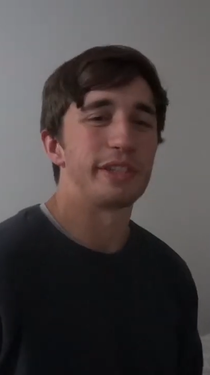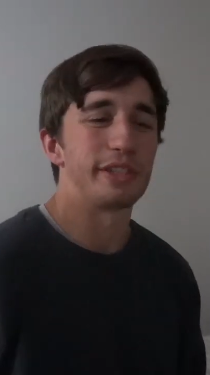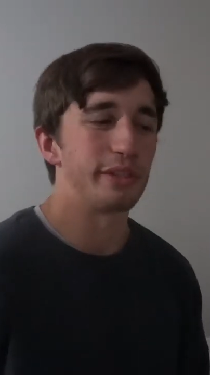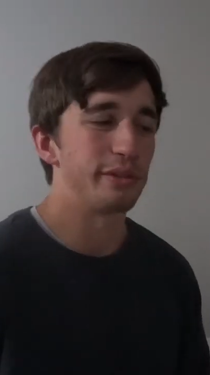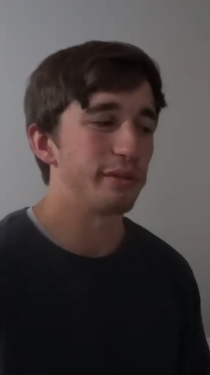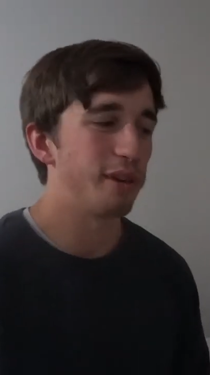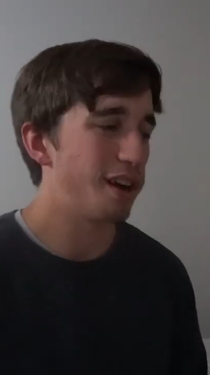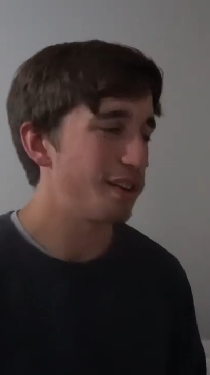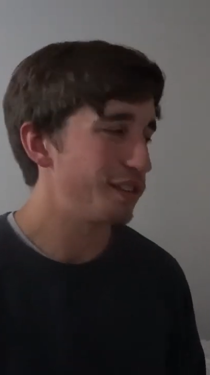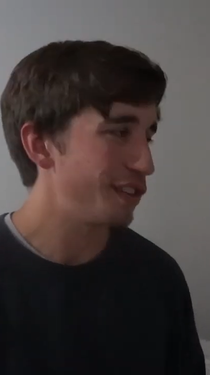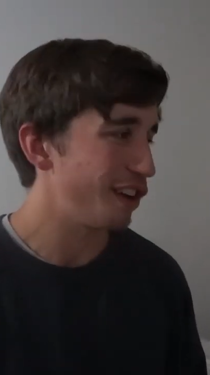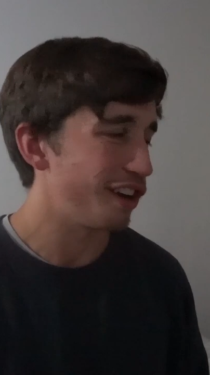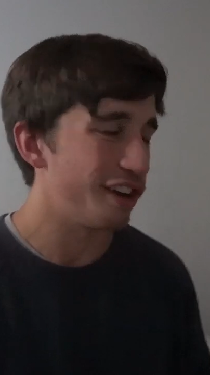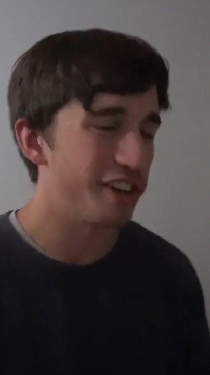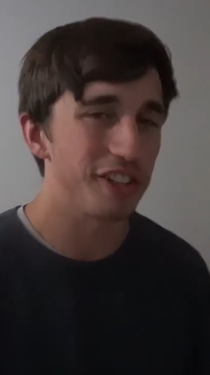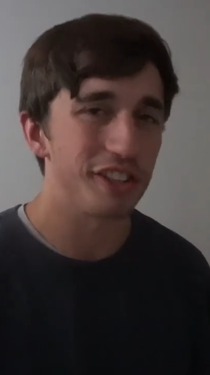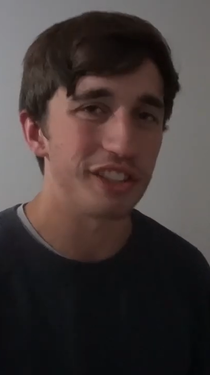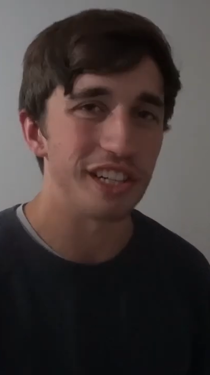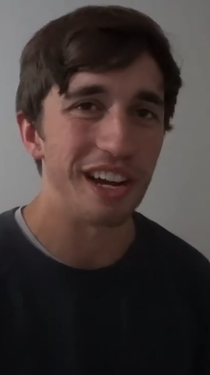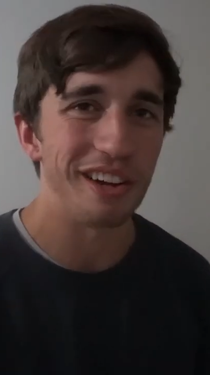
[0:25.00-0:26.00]
just arrived at our
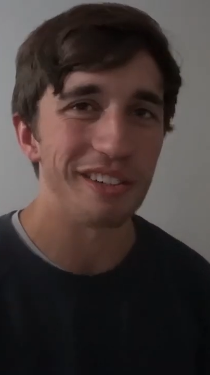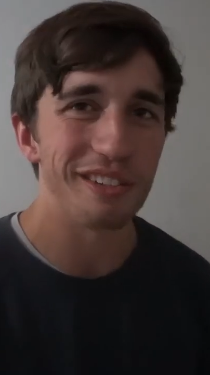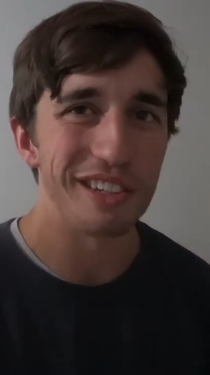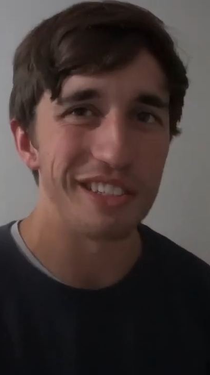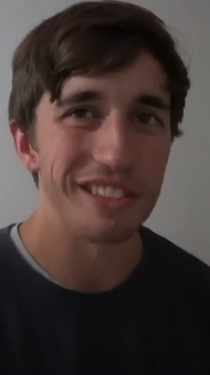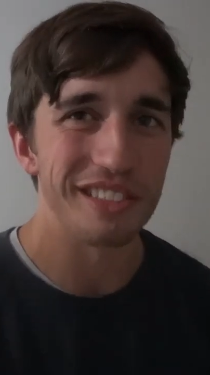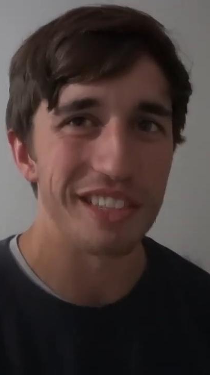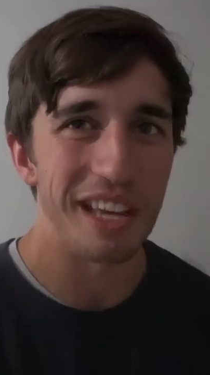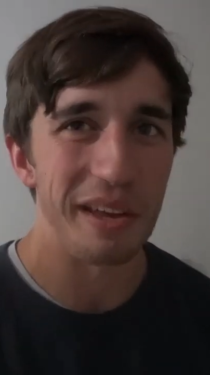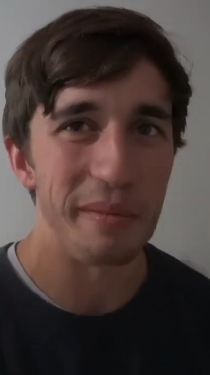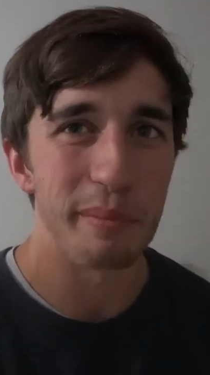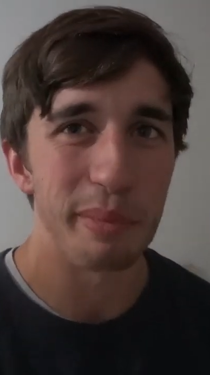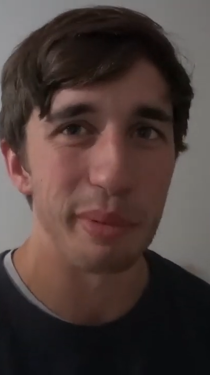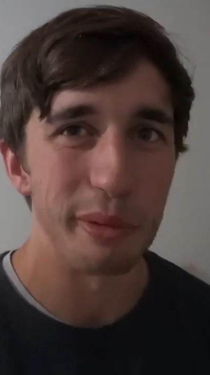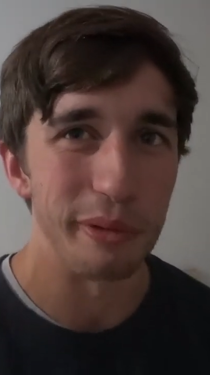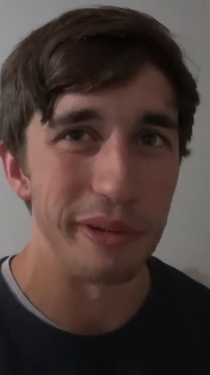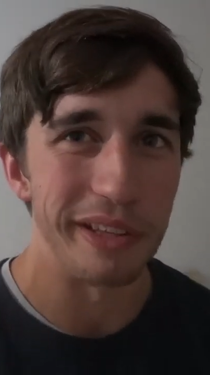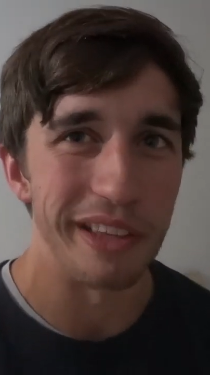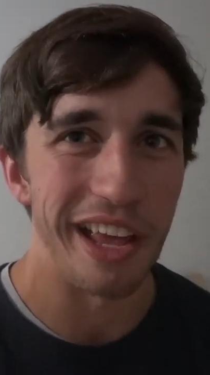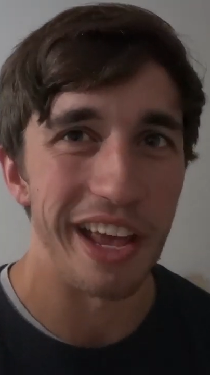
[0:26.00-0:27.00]
Shaolin
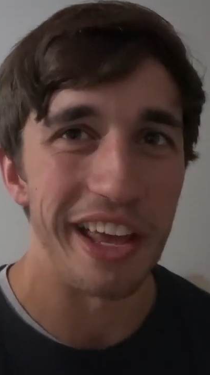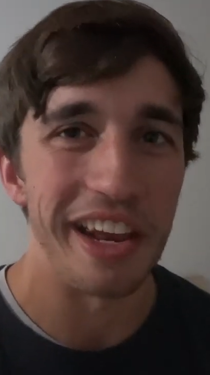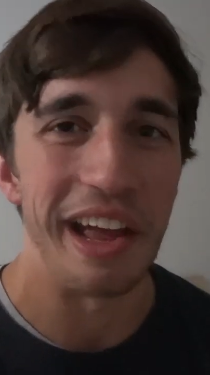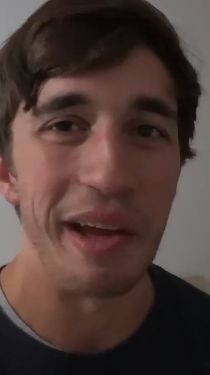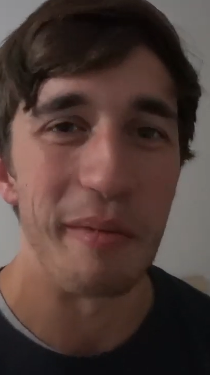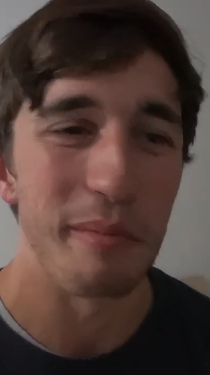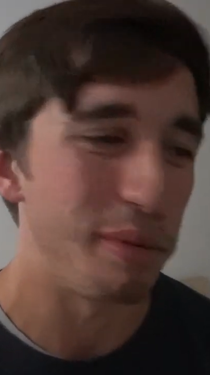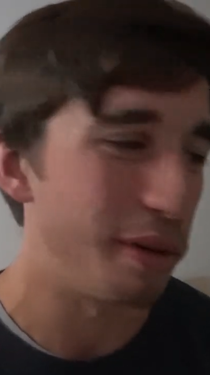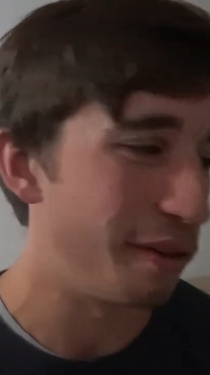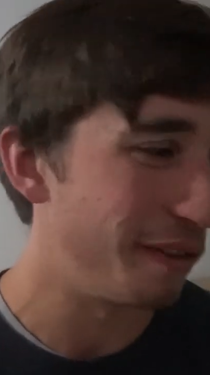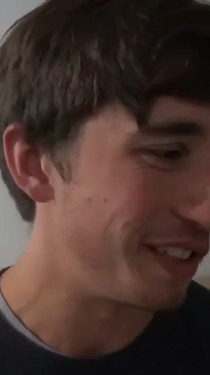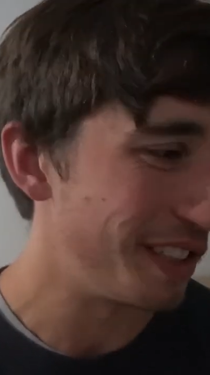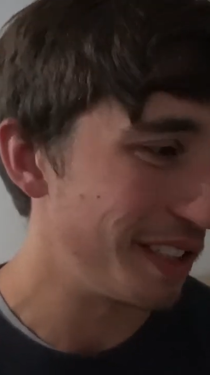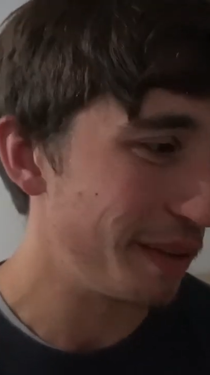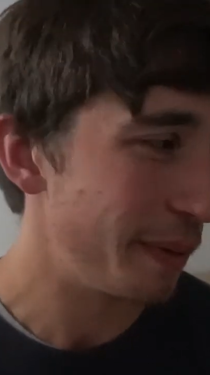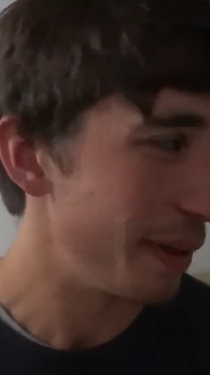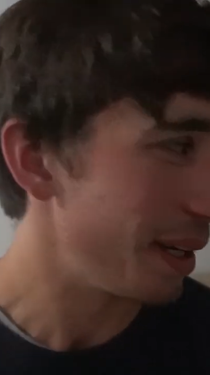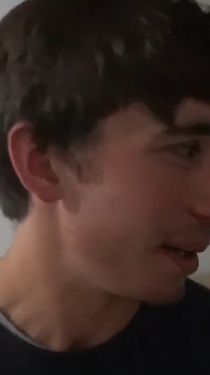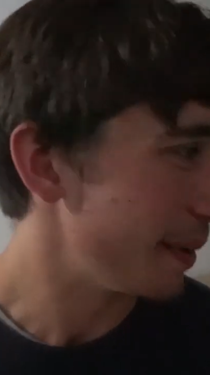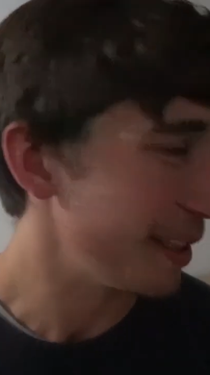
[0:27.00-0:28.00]
Temple in the Henan province that
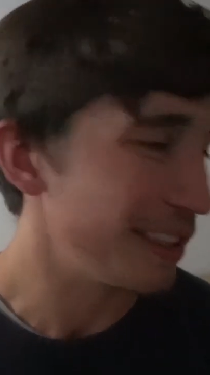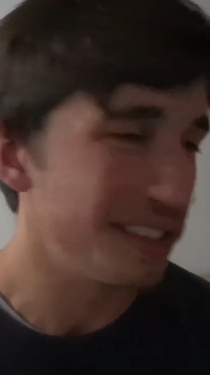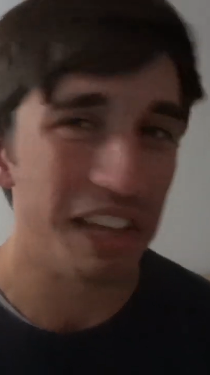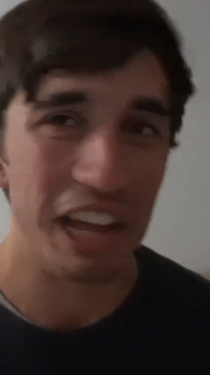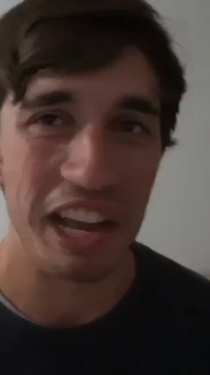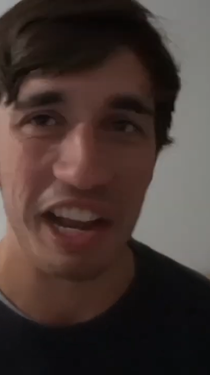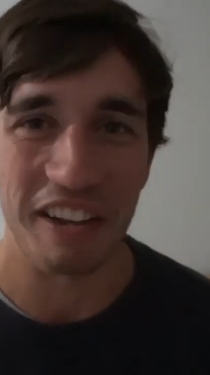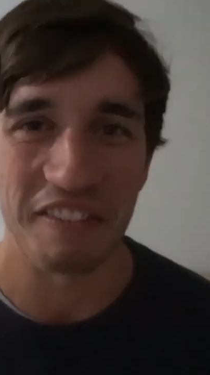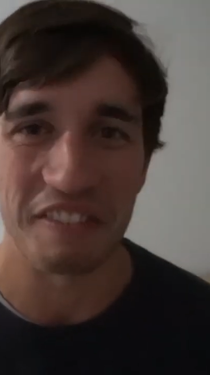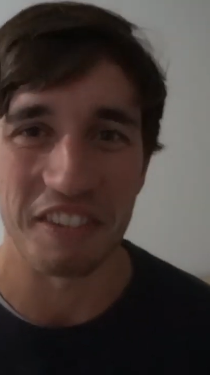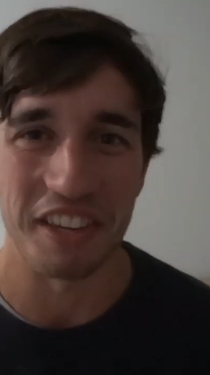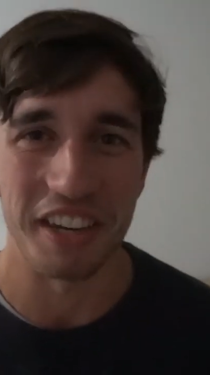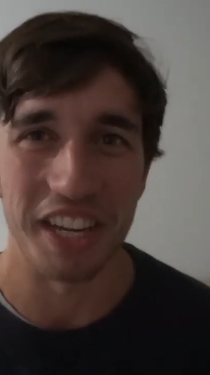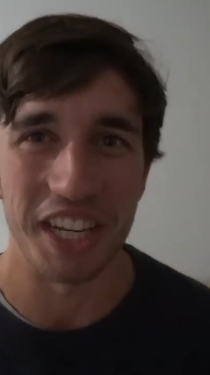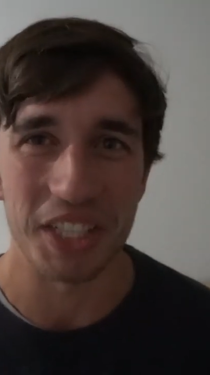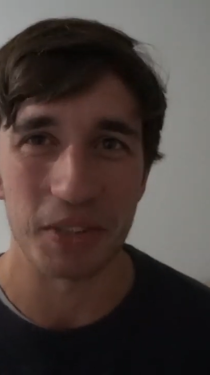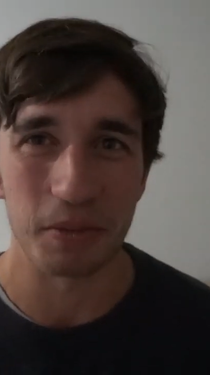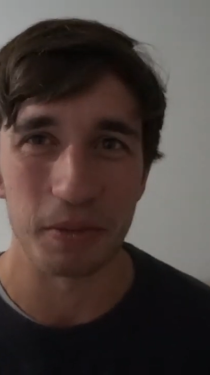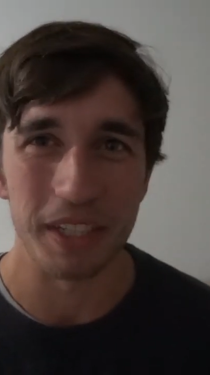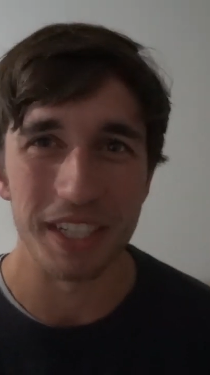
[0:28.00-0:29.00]
we're going to be staying at for the
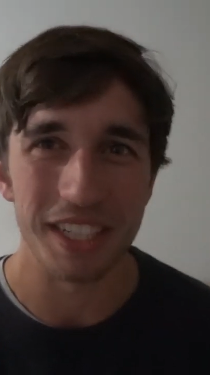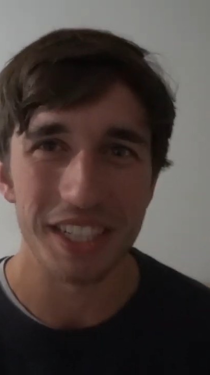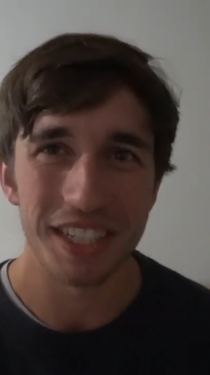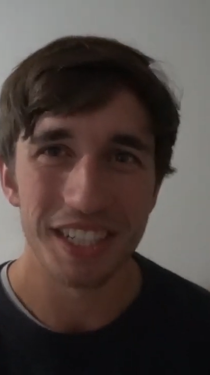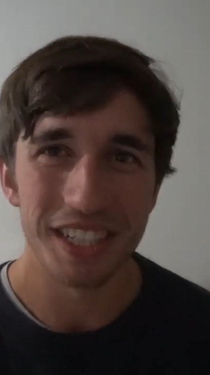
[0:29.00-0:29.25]
next week.